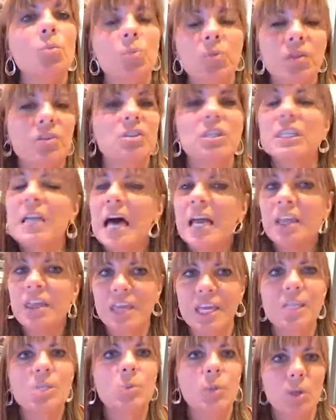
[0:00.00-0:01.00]
there's a lot of
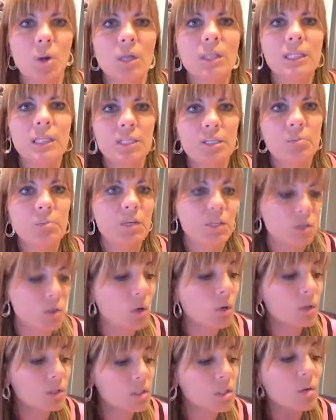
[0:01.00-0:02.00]
things we all need to be told.